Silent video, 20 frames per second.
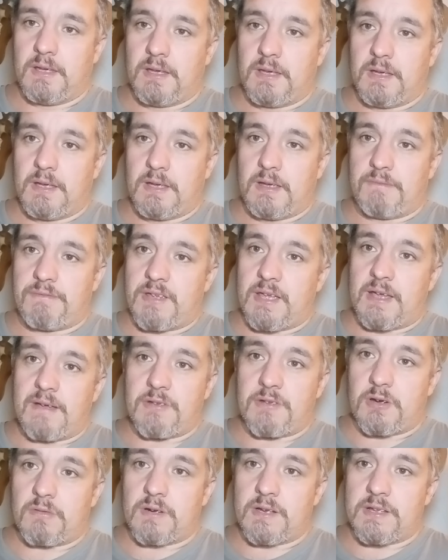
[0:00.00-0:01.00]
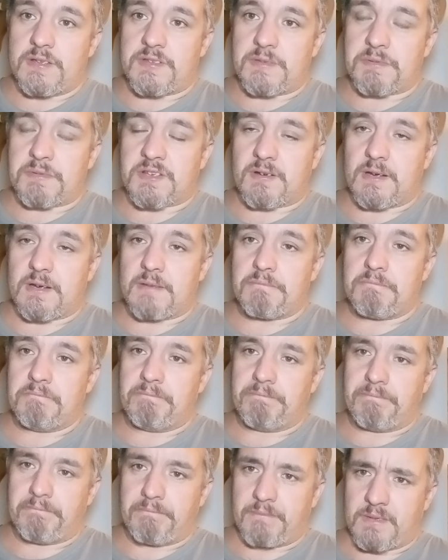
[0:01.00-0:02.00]
If you haven't already subscribed,
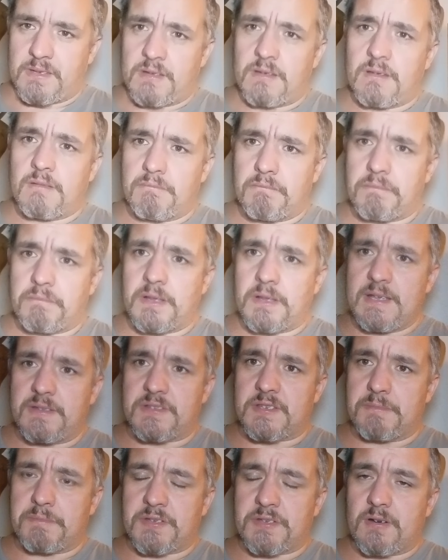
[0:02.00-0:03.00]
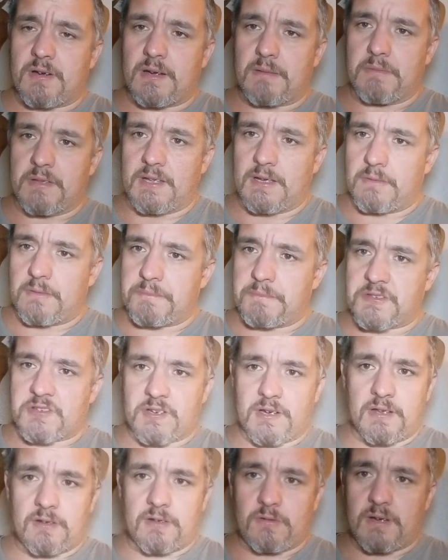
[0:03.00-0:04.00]
please subscribe. It helps the
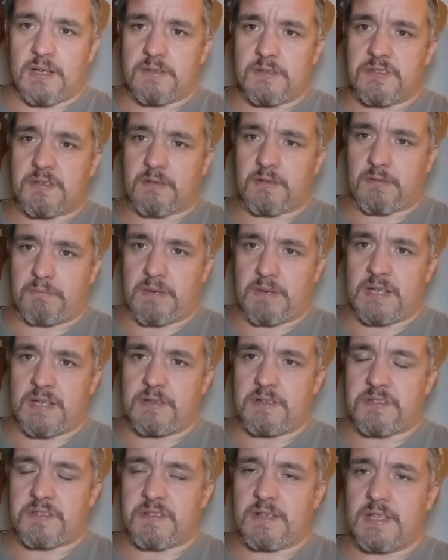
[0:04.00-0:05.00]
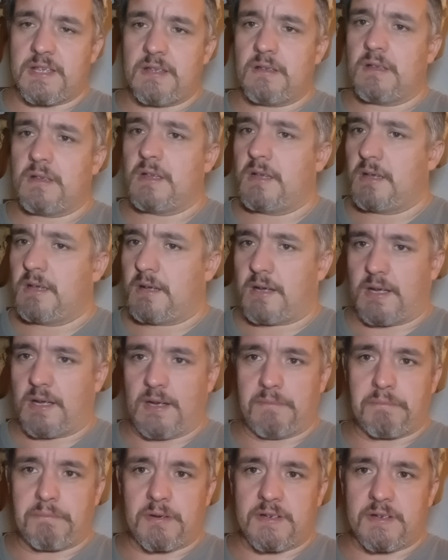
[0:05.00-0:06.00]
channel out tremendously. I
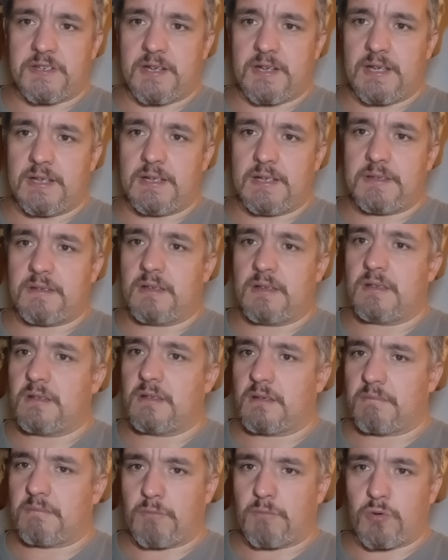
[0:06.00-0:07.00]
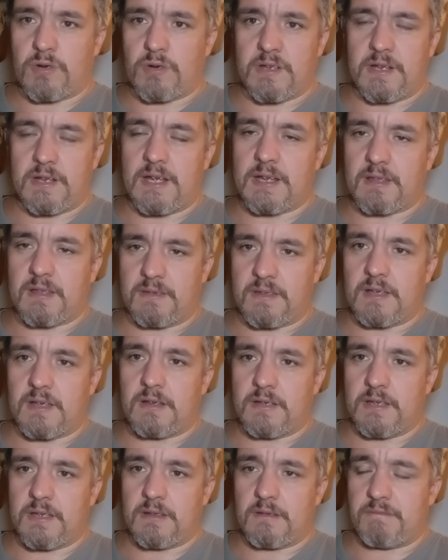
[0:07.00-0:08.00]
appreciate it more than I can tell
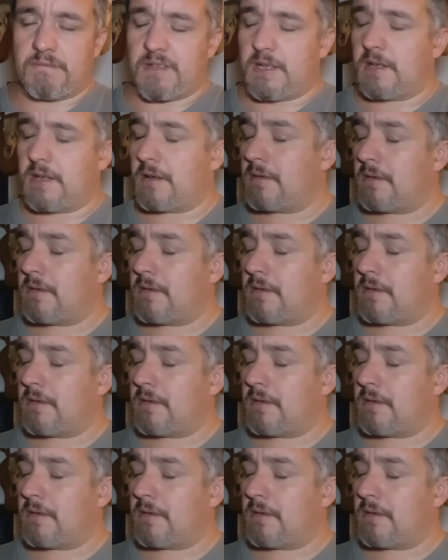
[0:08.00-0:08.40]
you in the video.